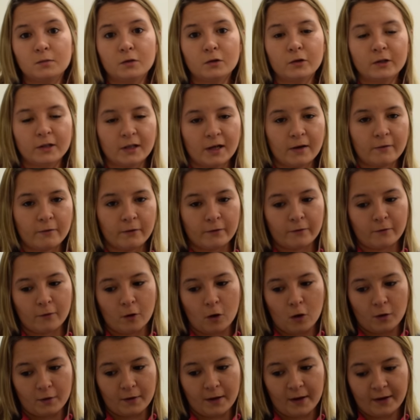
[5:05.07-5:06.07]
doing it every
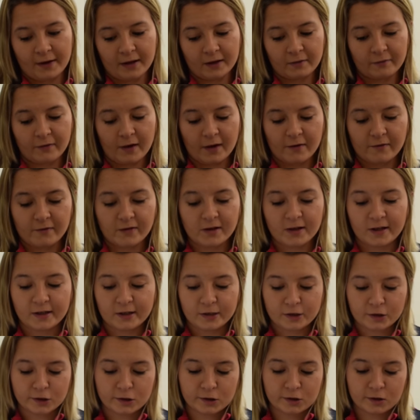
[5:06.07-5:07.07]
fortnight, if I
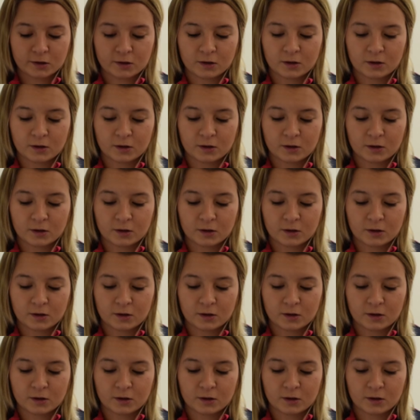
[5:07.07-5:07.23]
finish